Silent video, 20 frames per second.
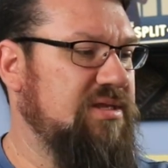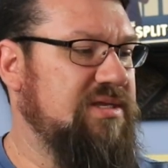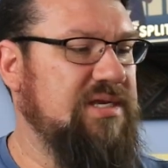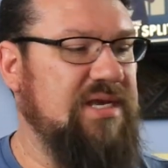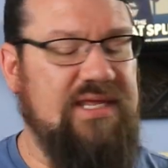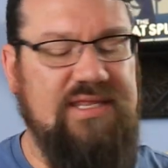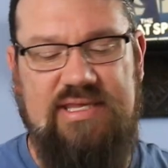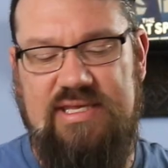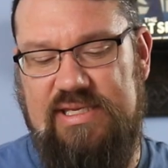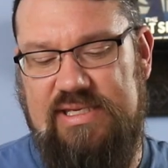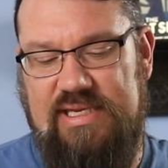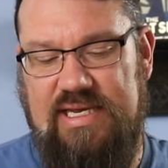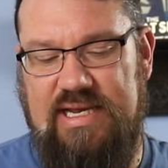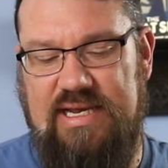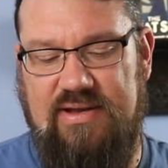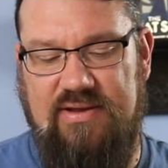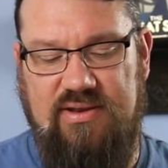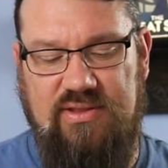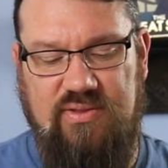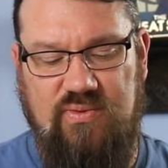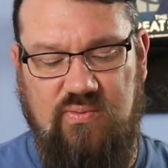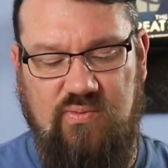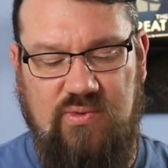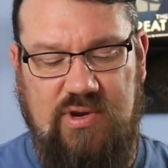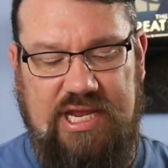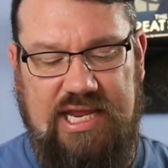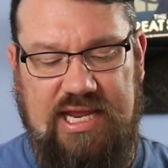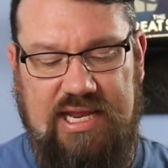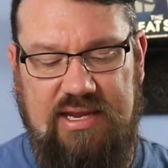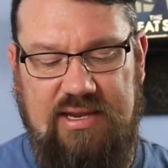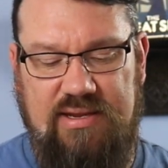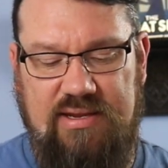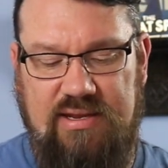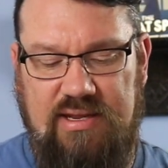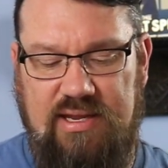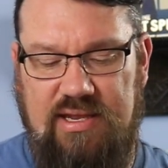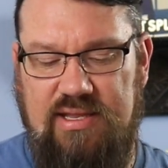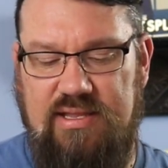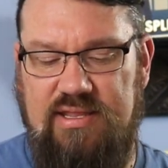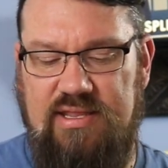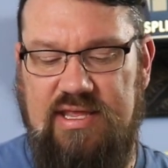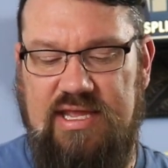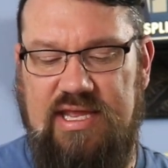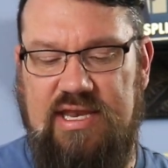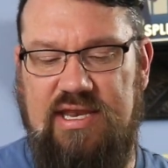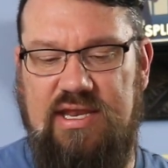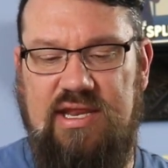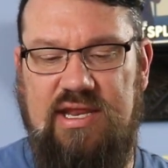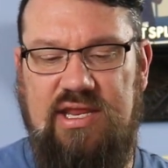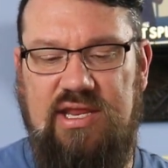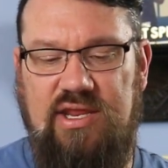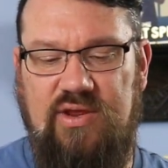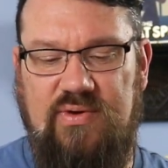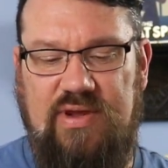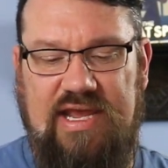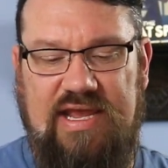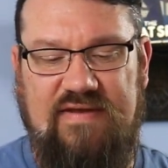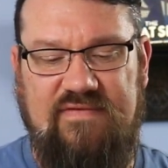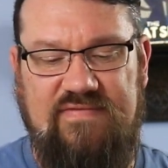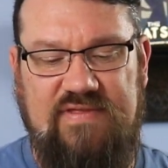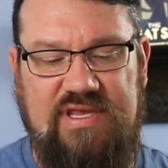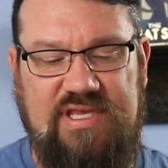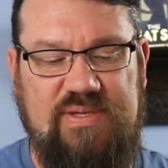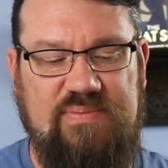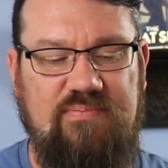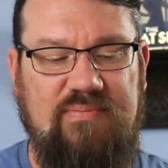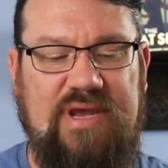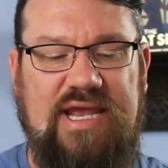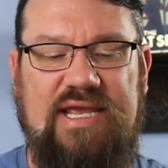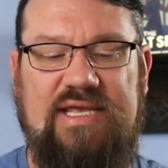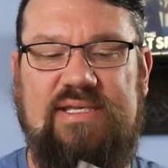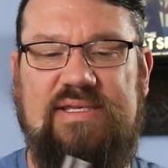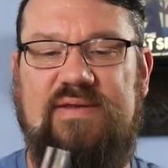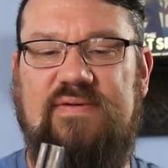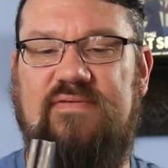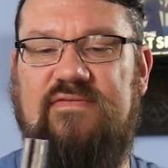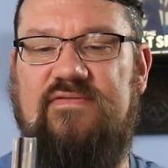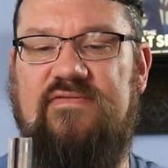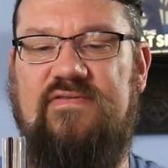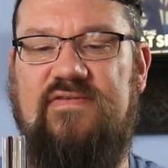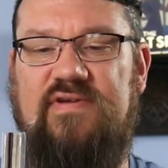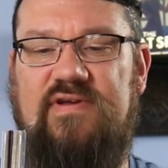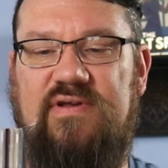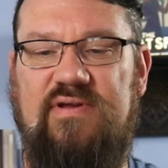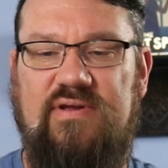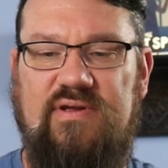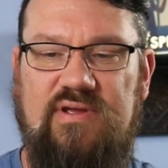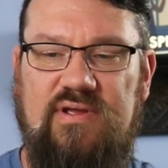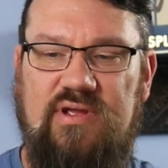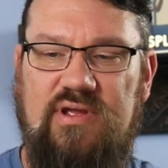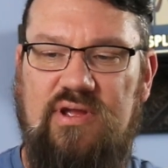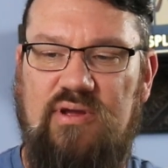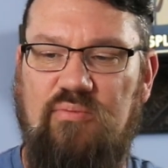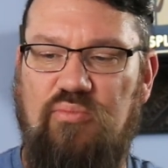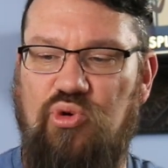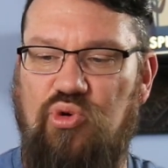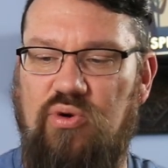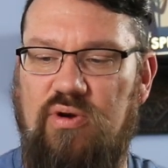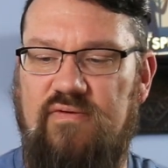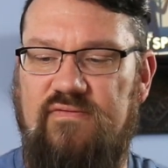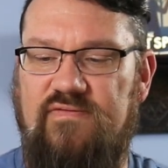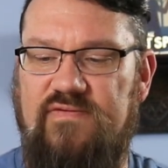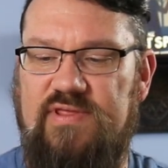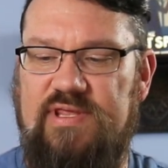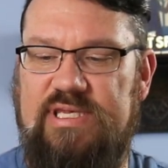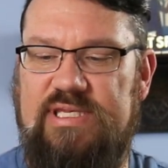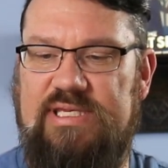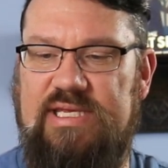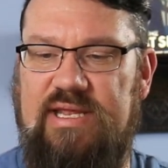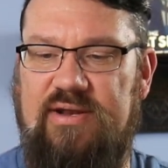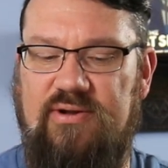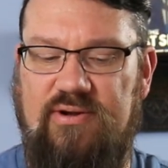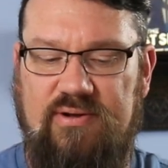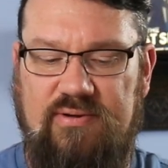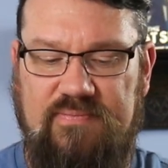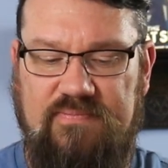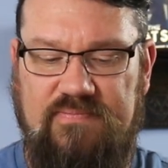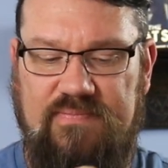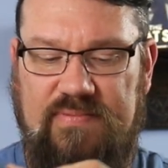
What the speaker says: Get this out of the way, and then you have this massive board for the center.